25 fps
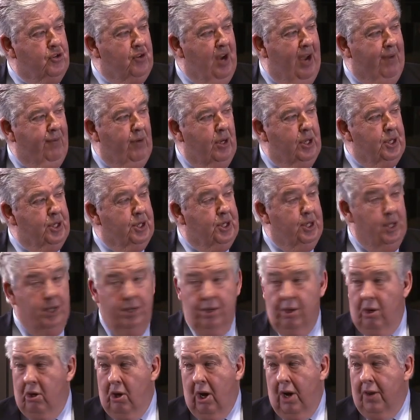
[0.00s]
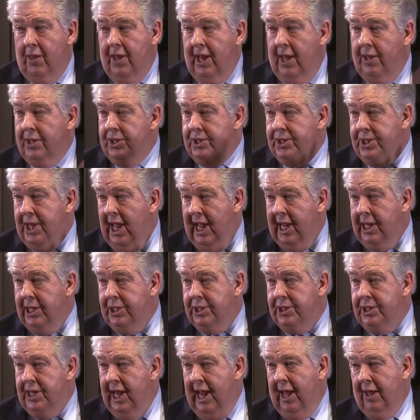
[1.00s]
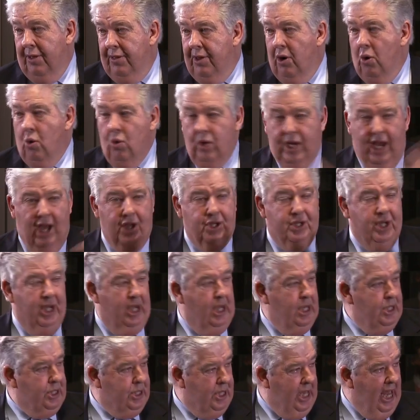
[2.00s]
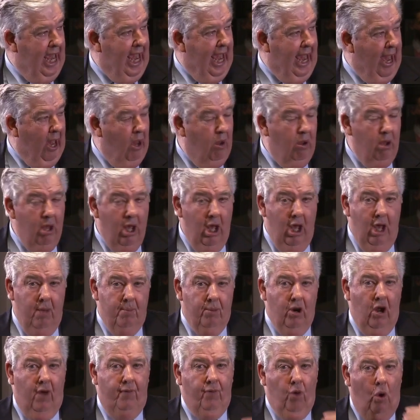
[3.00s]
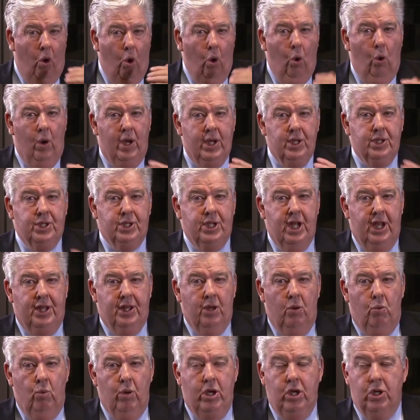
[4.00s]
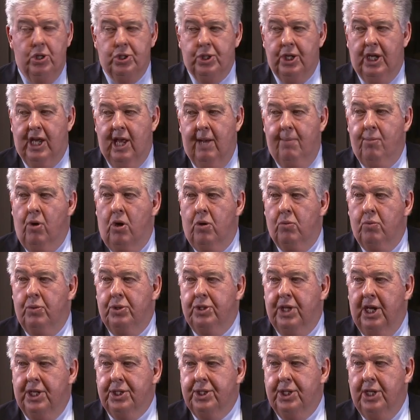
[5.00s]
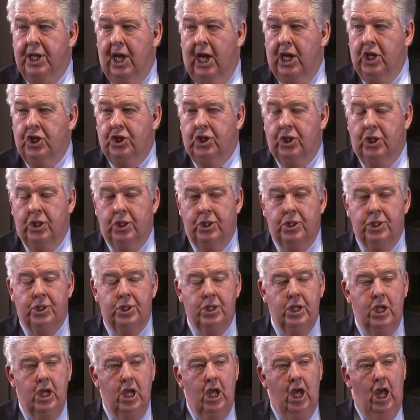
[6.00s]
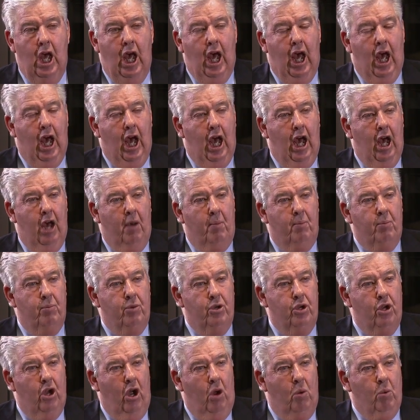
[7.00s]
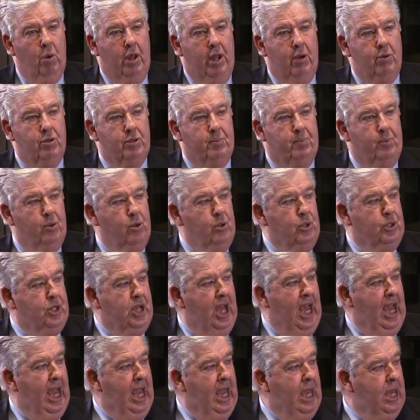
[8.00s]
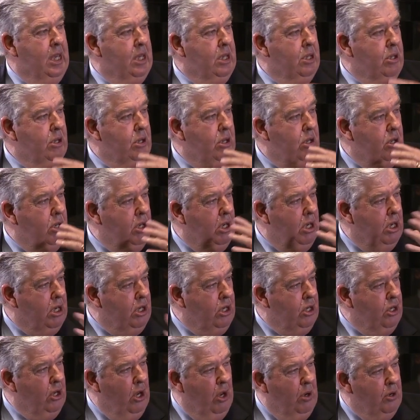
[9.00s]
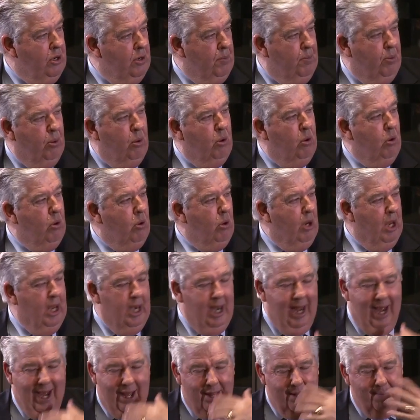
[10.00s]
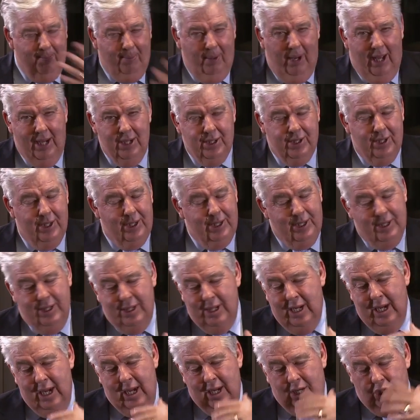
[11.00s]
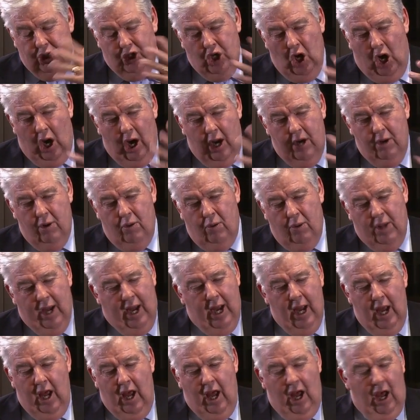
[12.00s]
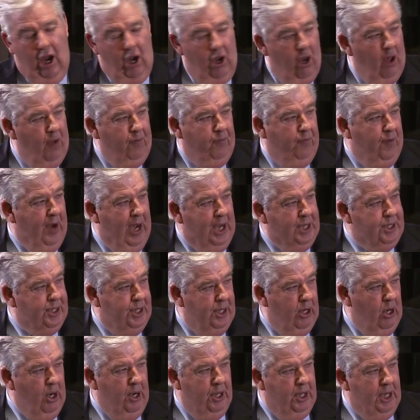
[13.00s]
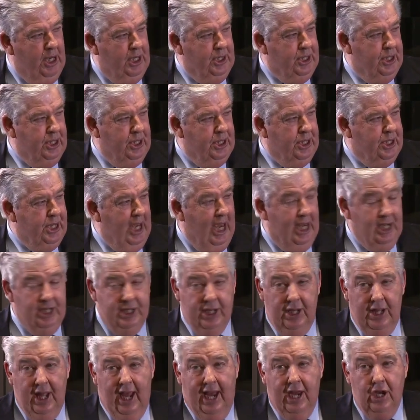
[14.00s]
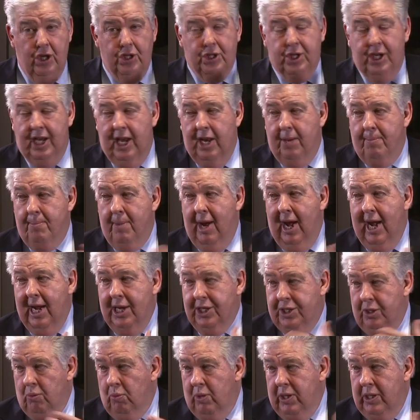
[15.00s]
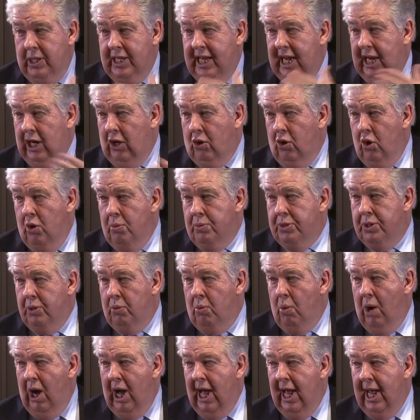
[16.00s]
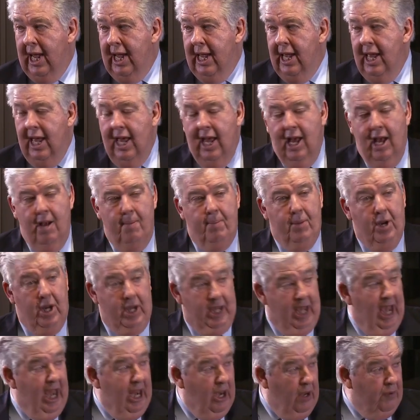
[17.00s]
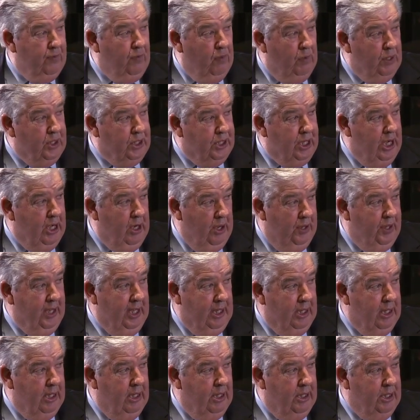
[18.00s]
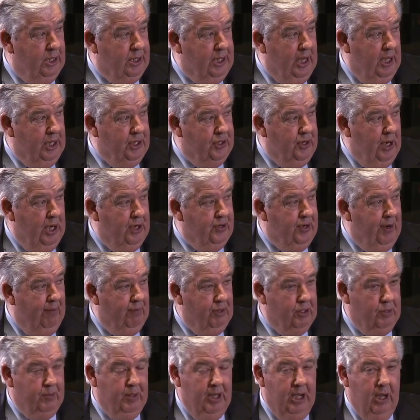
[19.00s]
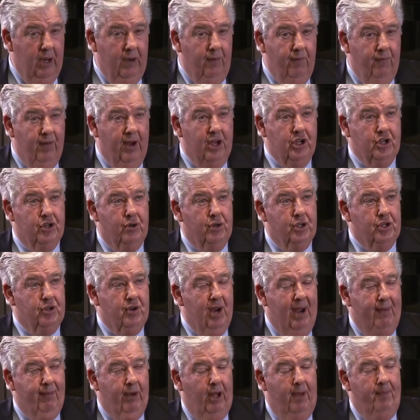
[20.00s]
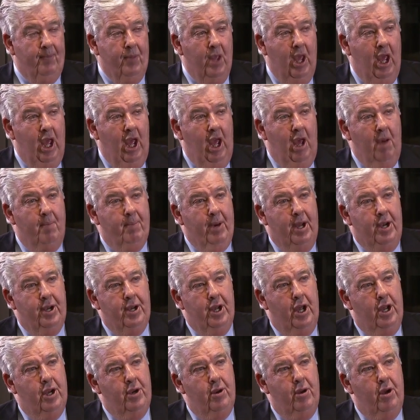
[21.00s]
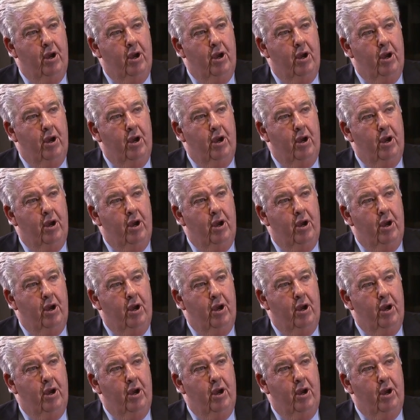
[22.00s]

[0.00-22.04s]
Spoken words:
travellers than a lot of the other states. Now, they're all catching us now, but I've always said that we used to come on with destinations, whether it was Bhutan and, Nepal and other places and China and all that, a lot faster than a lot of the eastern states. And they used to get amazed that we'd get groups away. But again, I've always said I think the South Australian traveller has been an adventurous traveller. But